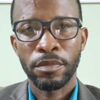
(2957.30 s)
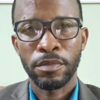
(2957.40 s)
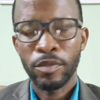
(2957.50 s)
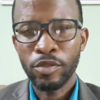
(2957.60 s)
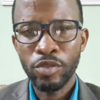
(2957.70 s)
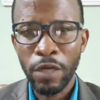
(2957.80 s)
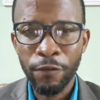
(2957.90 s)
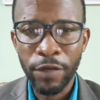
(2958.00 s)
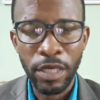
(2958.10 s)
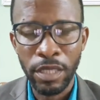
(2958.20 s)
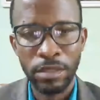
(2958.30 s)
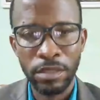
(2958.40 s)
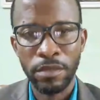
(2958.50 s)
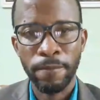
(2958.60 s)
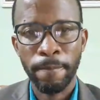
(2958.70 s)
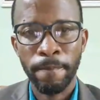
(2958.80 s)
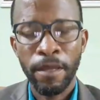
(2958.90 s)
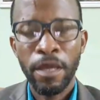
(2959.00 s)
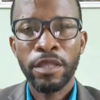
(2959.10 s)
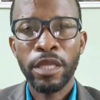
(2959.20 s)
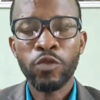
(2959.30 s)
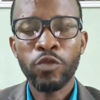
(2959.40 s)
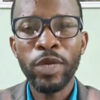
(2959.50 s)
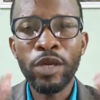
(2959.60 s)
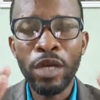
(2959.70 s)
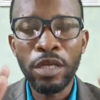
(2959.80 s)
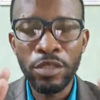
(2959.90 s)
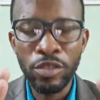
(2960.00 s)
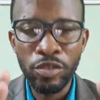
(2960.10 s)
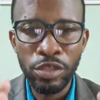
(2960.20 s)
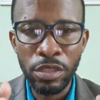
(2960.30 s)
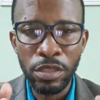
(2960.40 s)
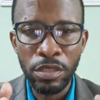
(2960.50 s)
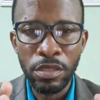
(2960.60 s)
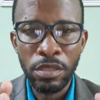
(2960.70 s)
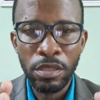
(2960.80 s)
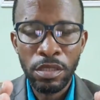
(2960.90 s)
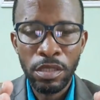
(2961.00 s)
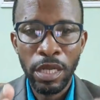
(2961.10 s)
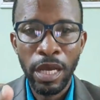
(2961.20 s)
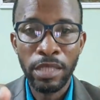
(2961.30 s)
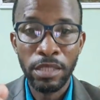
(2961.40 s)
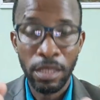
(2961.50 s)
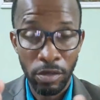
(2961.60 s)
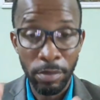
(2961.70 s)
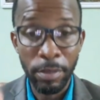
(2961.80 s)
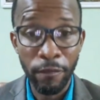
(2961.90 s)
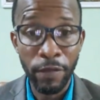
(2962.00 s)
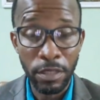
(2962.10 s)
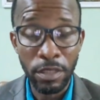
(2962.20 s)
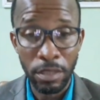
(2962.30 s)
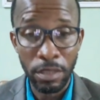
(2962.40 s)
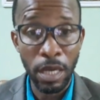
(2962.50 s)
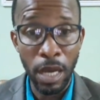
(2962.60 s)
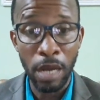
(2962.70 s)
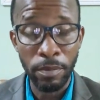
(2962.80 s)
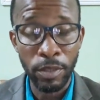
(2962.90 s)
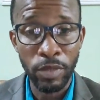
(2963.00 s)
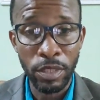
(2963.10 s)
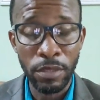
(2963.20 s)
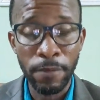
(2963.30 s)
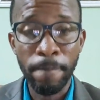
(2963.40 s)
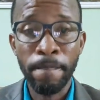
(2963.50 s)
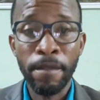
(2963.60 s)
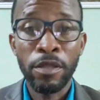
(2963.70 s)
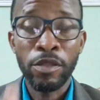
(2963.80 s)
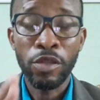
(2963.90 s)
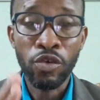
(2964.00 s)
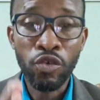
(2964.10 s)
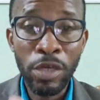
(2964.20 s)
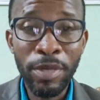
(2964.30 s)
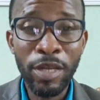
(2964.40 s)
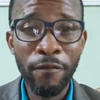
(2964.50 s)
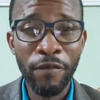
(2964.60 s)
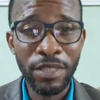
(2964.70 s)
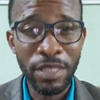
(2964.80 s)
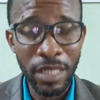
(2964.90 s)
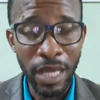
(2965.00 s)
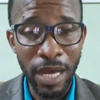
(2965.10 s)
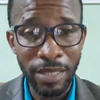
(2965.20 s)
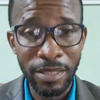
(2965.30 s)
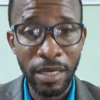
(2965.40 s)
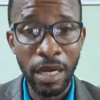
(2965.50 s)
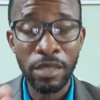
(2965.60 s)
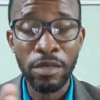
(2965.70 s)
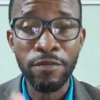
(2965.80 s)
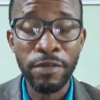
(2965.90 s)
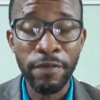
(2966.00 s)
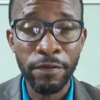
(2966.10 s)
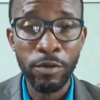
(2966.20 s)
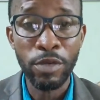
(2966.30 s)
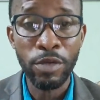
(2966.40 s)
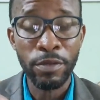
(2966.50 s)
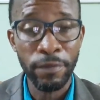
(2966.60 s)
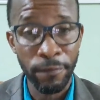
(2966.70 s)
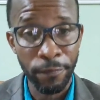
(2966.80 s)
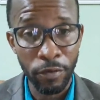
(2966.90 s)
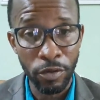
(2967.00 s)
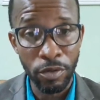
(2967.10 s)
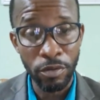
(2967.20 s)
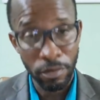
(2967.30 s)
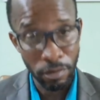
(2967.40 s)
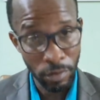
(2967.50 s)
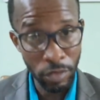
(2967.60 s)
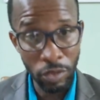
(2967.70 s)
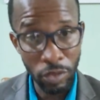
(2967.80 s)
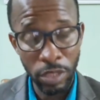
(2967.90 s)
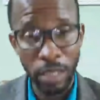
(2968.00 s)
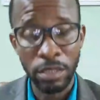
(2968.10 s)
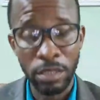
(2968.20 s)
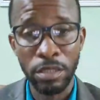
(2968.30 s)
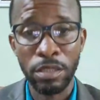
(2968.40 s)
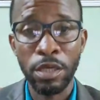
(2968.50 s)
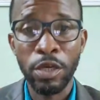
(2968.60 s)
Do not forget that when our constitution that had a criminal offense armed to it, the Criminal Offences Act, Article 351 and 354, those articles,